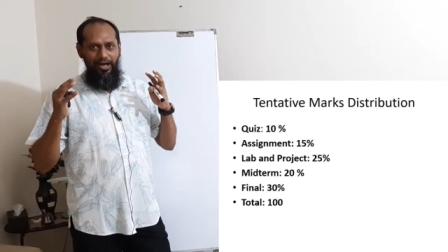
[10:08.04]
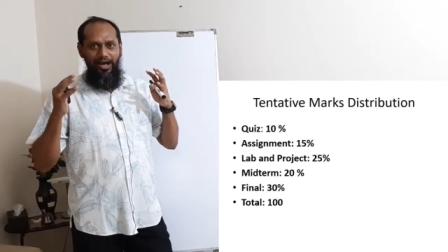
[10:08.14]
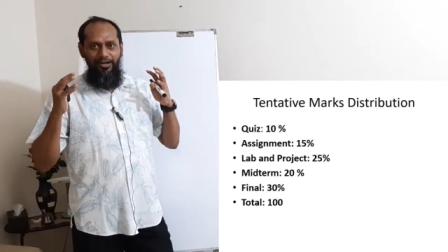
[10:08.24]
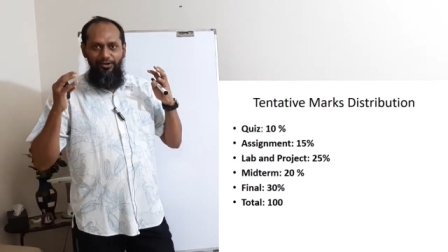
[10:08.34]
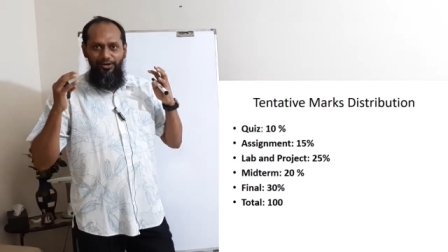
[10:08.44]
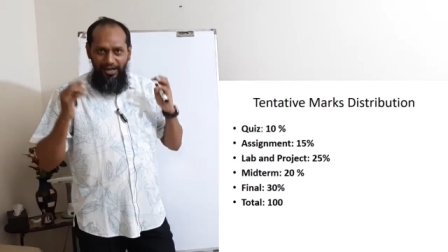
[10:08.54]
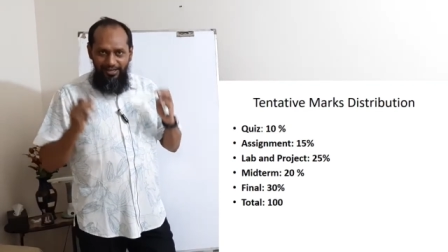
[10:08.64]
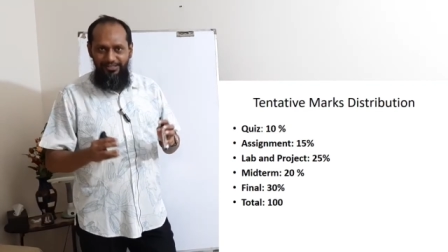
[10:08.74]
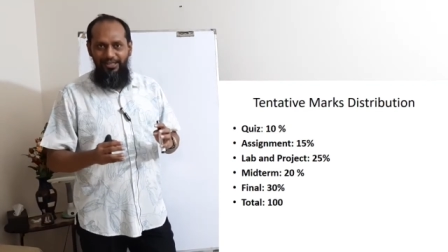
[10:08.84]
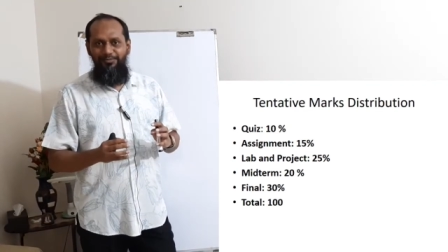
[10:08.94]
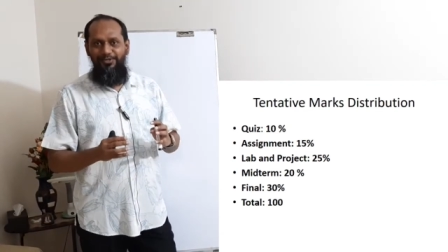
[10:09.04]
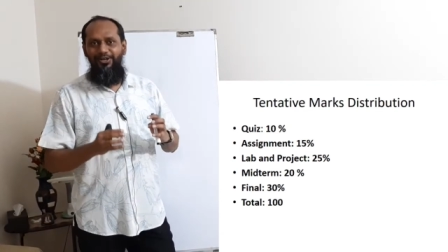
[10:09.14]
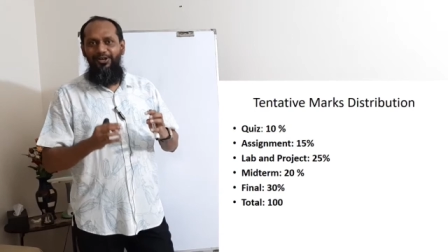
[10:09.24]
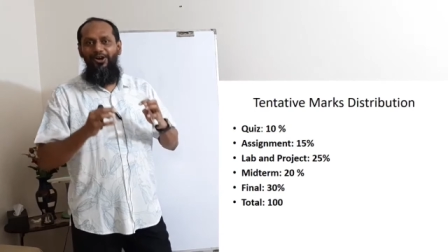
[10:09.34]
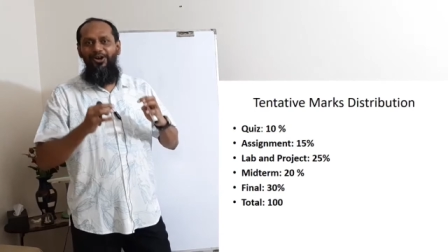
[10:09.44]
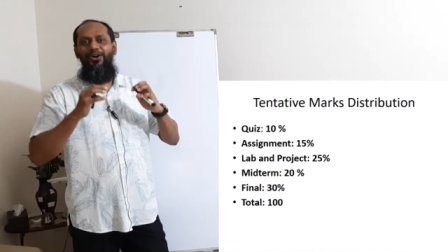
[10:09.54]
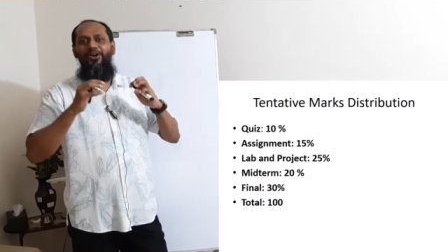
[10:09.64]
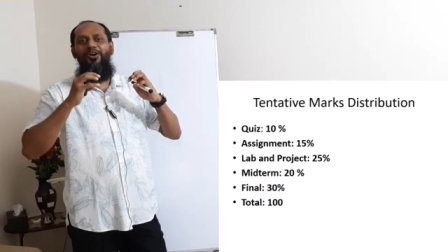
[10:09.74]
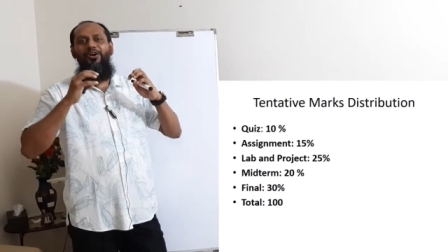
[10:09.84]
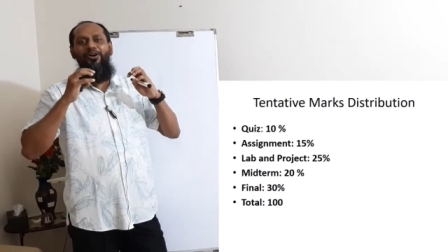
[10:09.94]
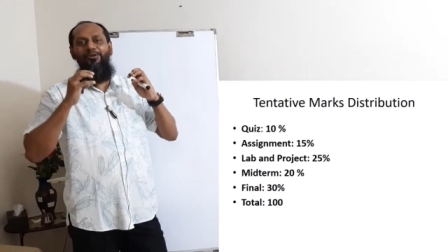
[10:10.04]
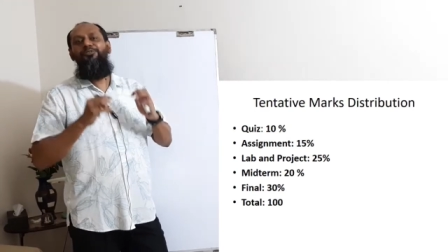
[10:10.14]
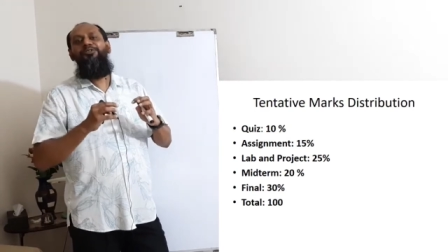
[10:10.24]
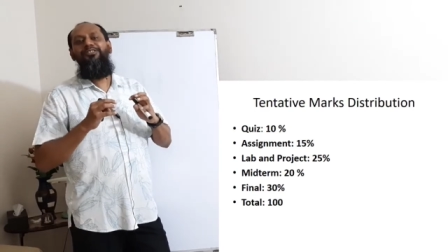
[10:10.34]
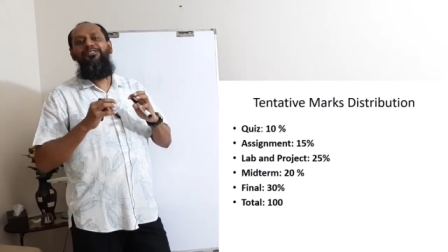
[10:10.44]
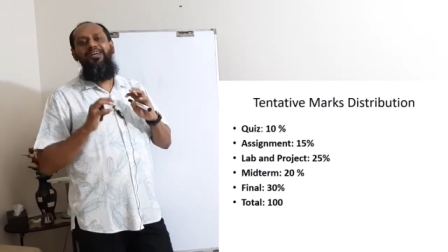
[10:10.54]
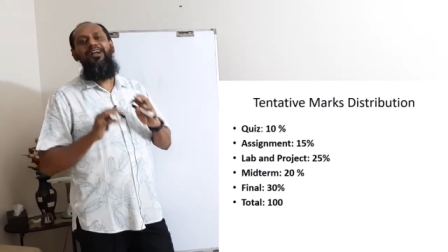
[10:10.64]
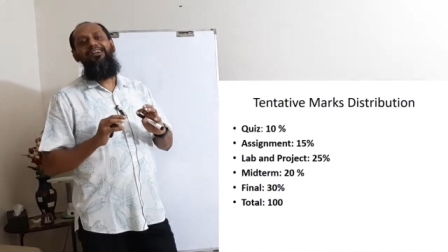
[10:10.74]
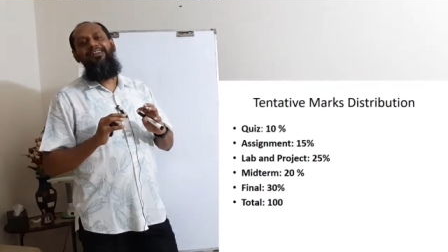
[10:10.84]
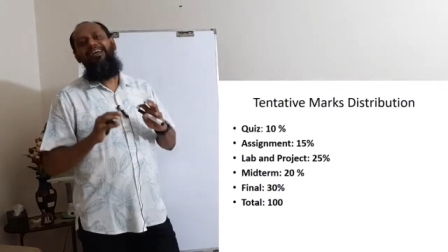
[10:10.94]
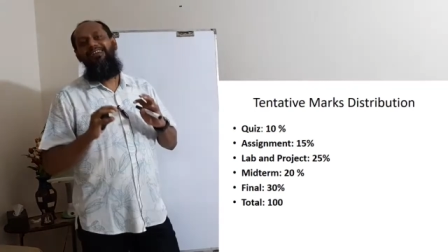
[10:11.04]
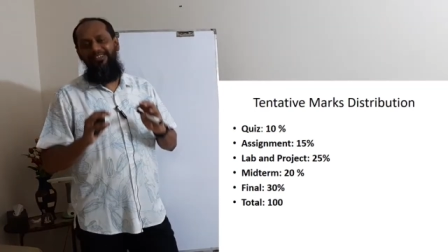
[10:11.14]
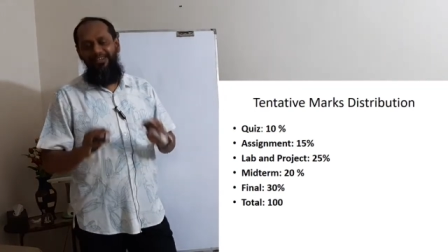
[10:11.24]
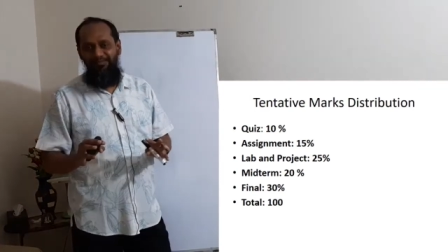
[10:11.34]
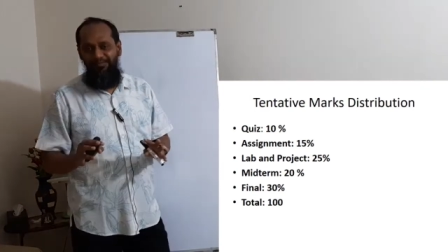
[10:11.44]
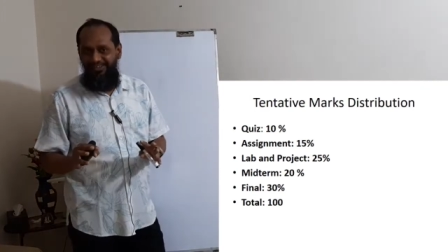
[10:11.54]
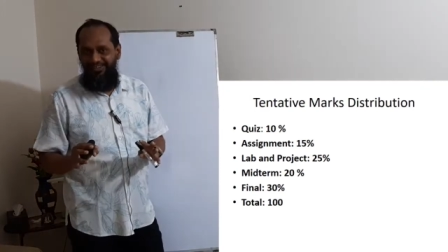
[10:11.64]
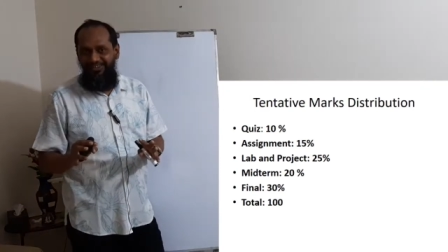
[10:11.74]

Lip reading: I don't accept computer generated assignment.